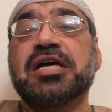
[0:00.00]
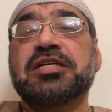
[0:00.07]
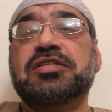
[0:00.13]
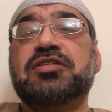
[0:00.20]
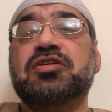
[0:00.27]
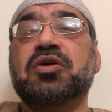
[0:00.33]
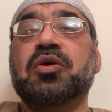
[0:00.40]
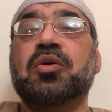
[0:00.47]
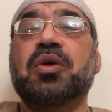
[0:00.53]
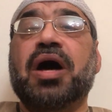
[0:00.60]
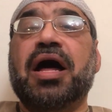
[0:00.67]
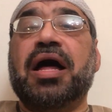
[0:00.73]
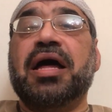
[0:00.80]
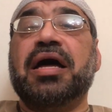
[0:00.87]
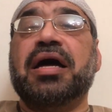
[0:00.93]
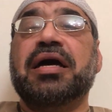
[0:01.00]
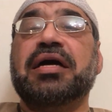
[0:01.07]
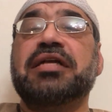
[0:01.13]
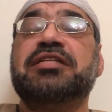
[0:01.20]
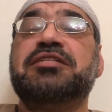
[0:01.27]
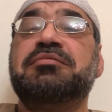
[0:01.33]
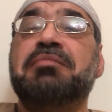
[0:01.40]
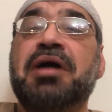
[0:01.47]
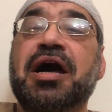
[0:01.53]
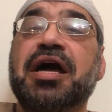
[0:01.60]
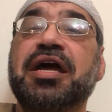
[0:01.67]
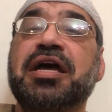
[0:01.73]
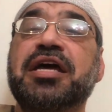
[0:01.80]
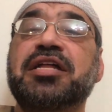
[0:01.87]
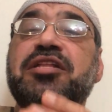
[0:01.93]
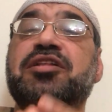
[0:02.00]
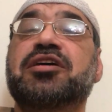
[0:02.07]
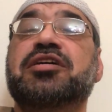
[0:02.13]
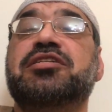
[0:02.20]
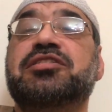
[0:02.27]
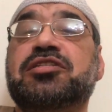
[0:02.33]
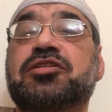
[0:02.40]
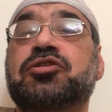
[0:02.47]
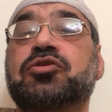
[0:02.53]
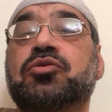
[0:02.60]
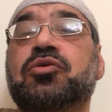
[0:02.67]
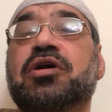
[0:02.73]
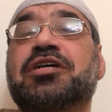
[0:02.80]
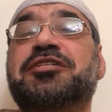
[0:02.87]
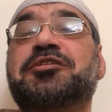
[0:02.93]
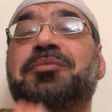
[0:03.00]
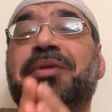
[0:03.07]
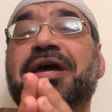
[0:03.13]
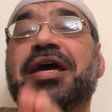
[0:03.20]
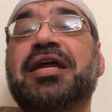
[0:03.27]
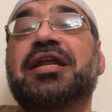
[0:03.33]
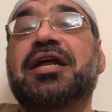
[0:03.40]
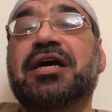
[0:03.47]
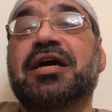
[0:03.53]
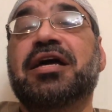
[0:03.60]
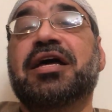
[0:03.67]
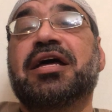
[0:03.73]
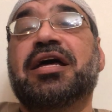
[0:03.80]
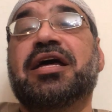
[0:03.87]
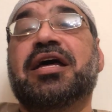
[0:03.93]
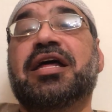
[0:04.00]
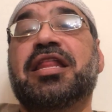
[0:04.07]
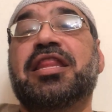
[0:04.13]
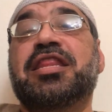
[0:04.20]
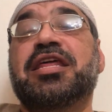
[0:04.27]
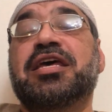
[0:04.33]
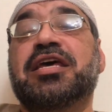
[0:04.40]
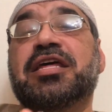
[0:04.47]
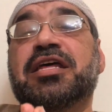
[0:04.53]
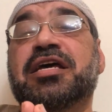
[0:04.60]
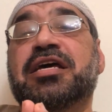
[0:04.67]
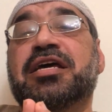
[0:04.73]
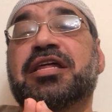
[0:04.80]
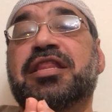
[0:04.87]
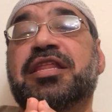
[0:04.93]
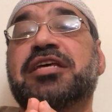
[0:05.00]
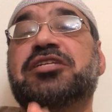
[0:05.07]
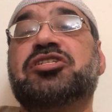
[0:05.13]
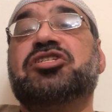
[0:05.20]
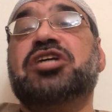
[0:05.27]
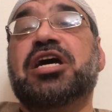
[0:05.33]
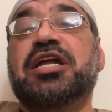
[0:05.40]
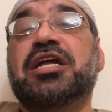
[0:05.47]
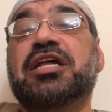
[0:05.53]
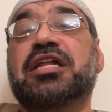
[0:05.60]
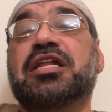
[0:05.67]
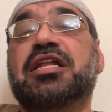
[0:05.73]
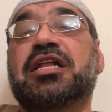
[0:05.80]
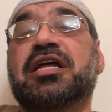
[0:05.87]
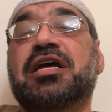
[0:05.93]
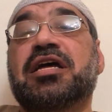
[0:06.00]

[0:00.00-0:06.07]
So it's my interest to explain this channel